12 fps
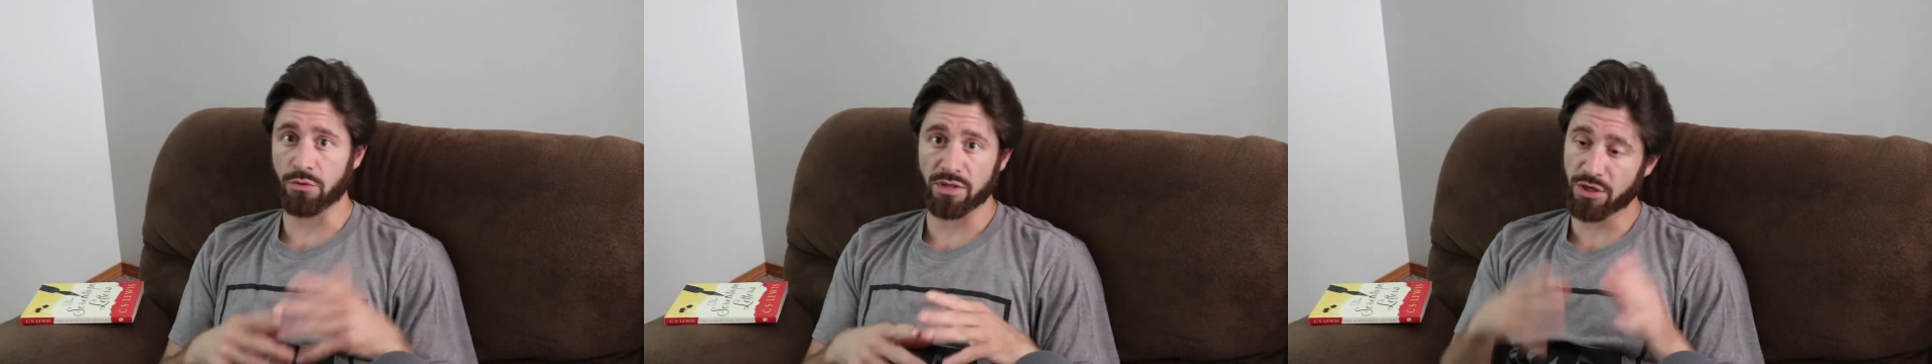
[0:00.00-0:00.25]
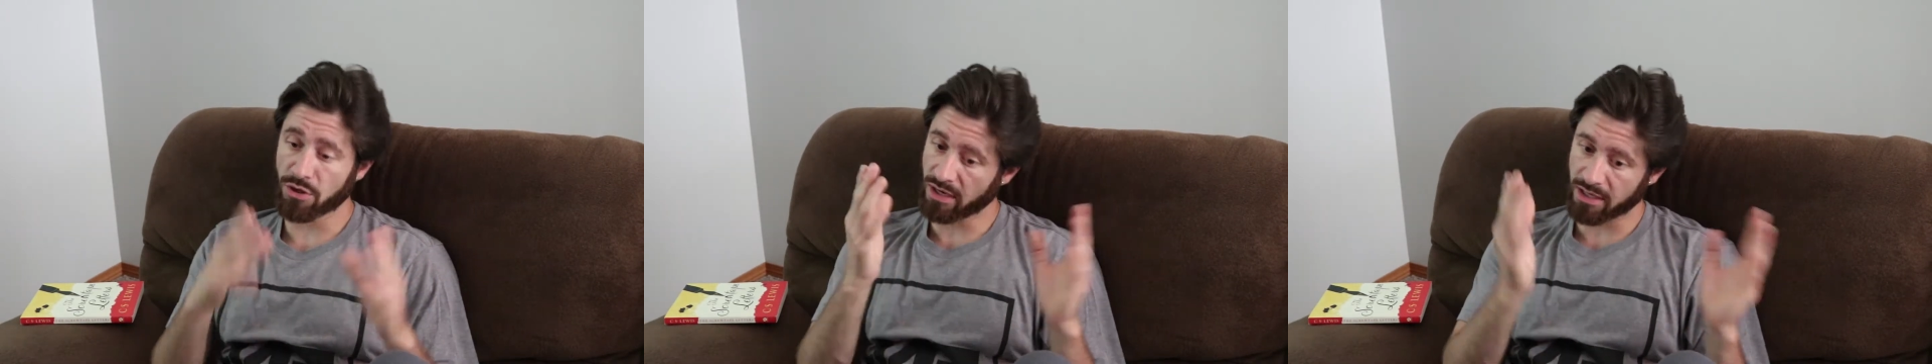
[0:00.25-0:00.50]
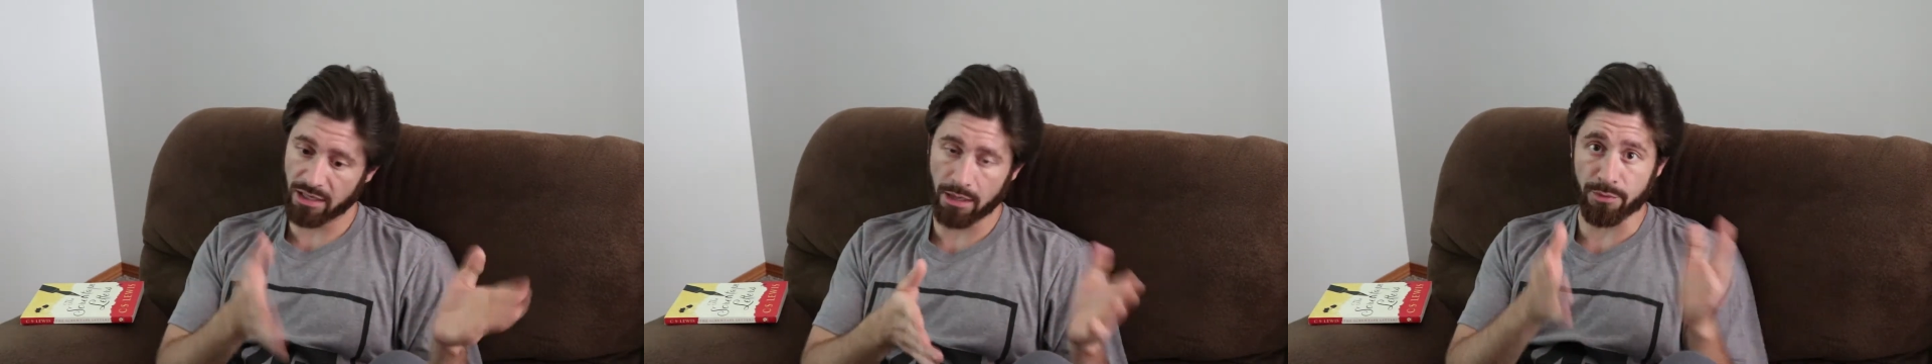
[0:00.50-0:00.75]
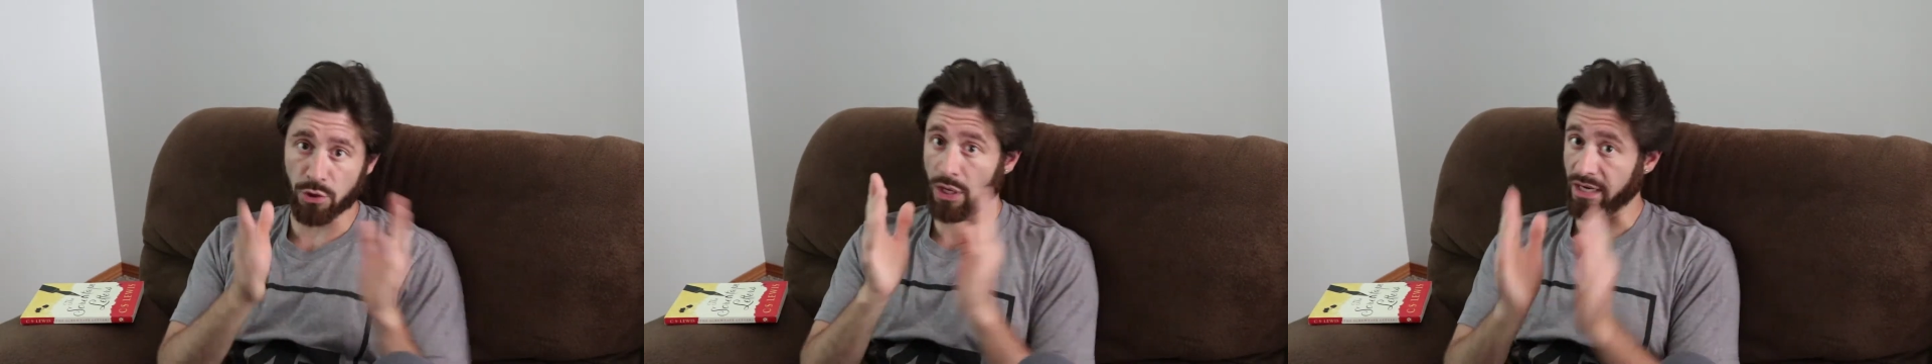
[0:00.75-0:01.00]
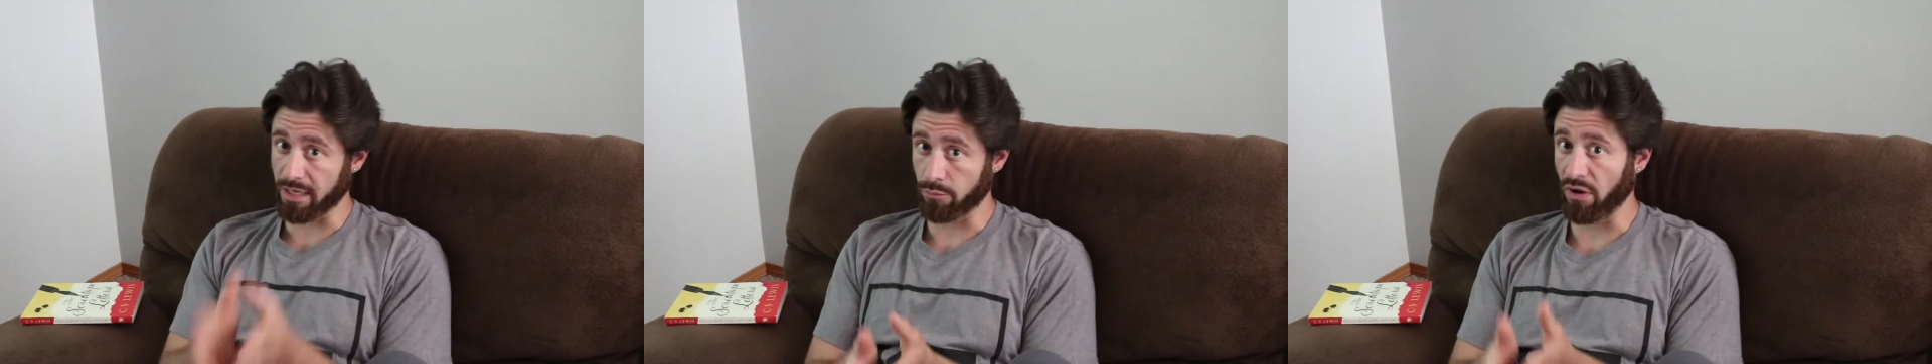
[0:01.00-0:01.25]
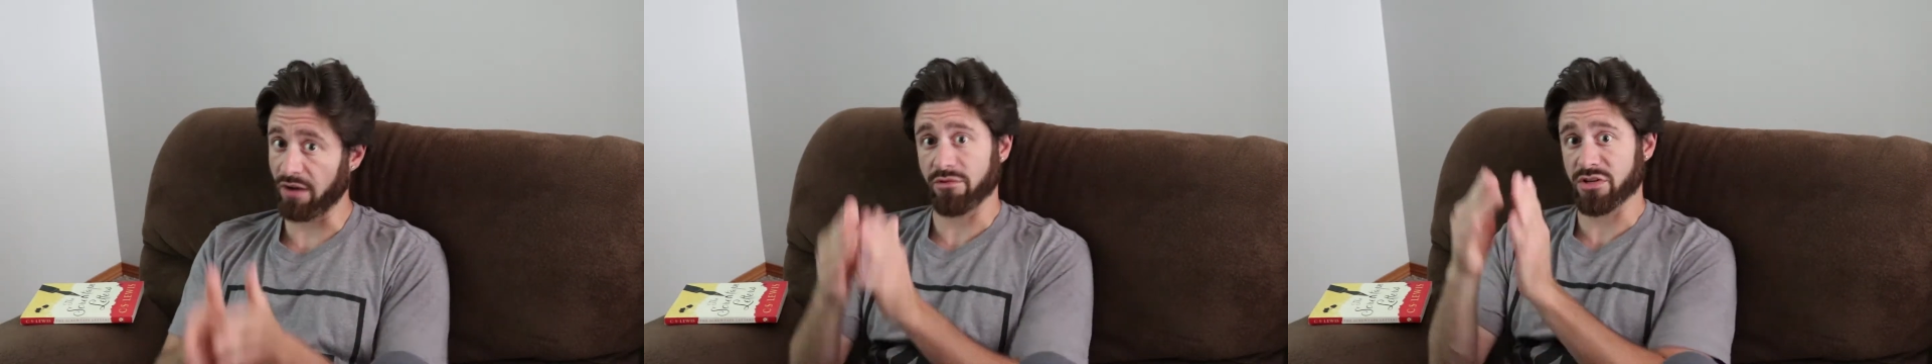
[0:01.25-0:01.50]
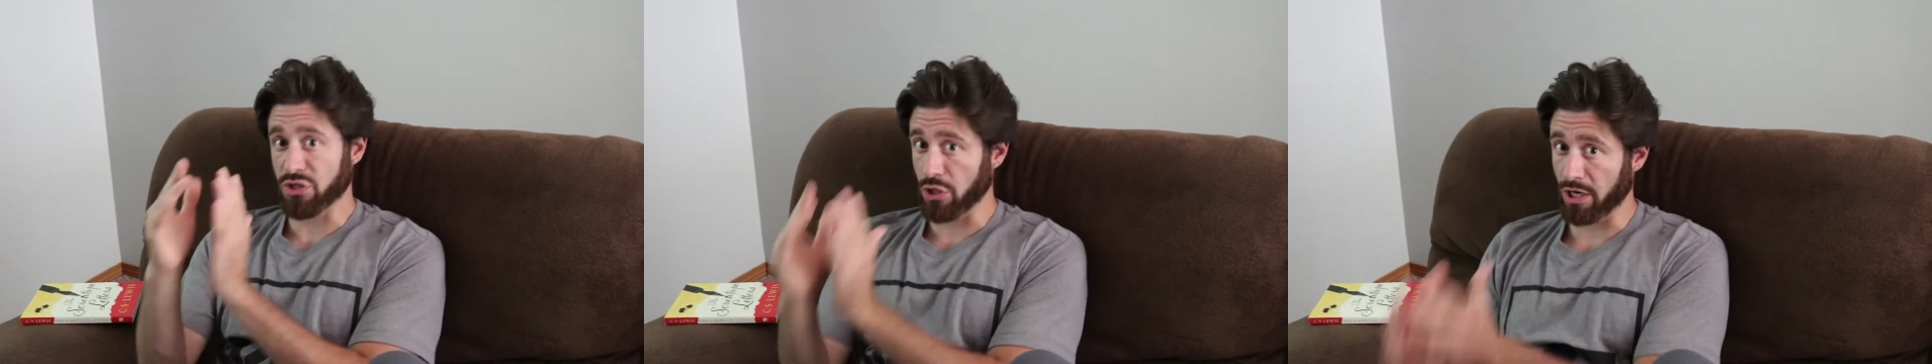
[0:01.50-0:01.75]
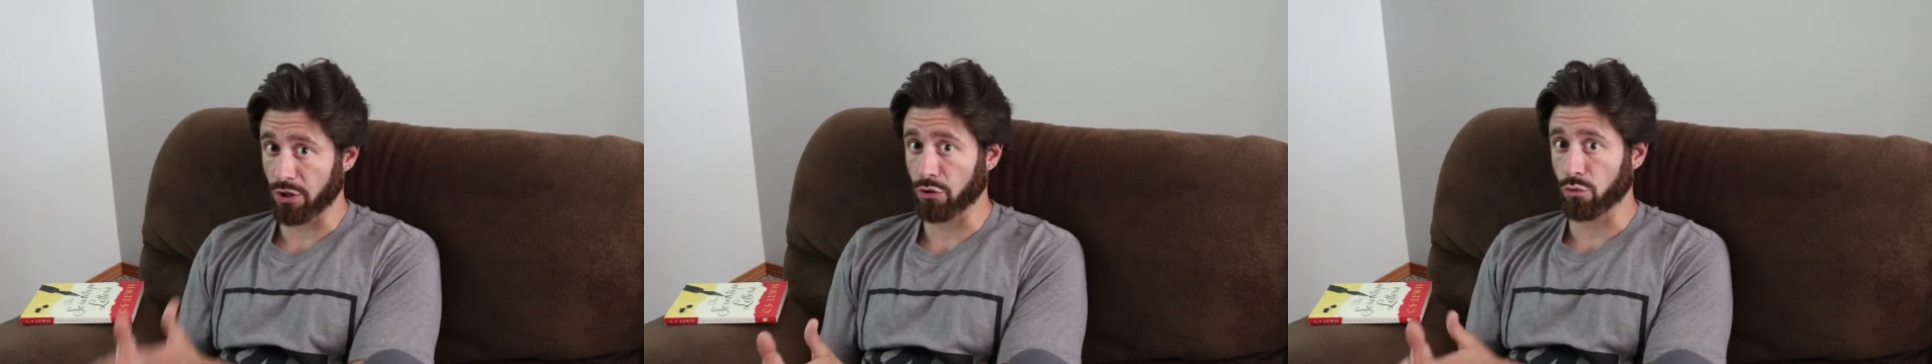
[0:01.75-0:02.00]
and then you got to get up and you got to get breakfast and you
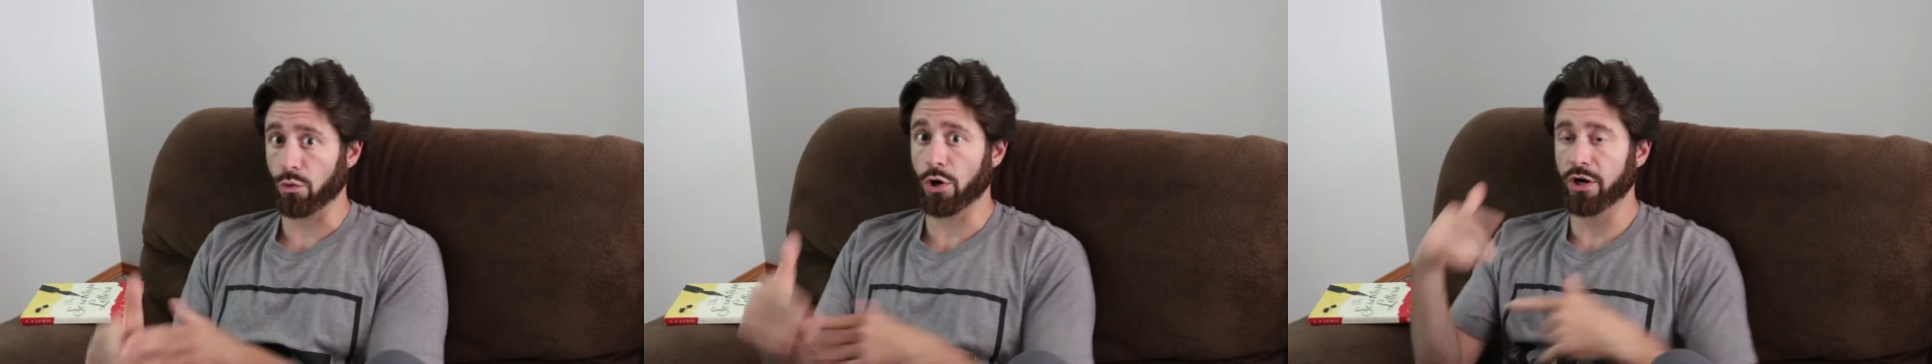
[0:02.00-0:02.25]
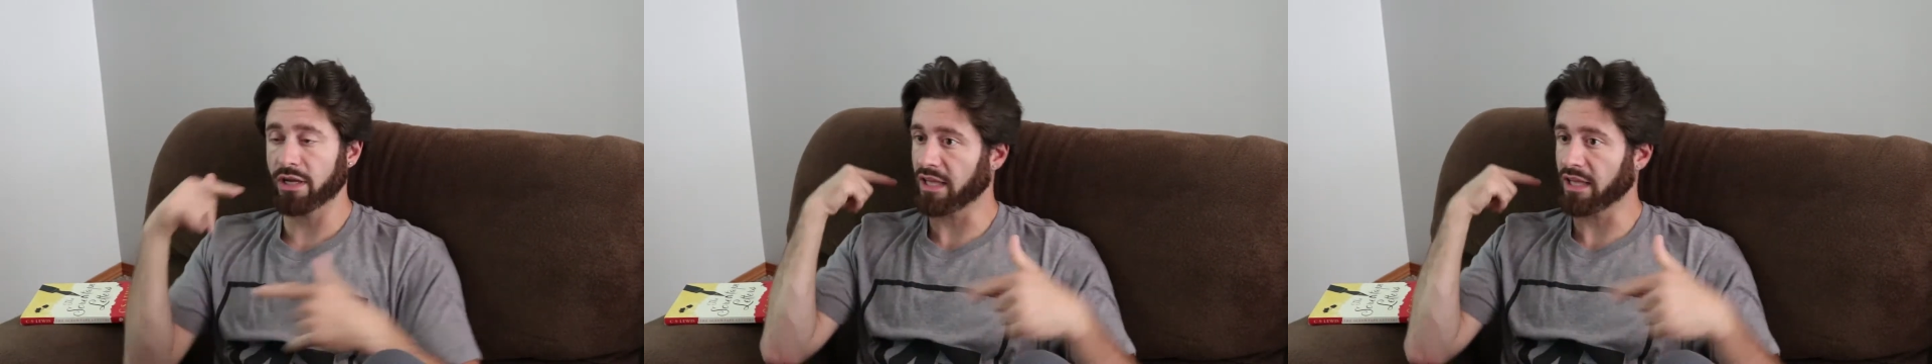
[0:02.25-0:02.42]
got to go to work,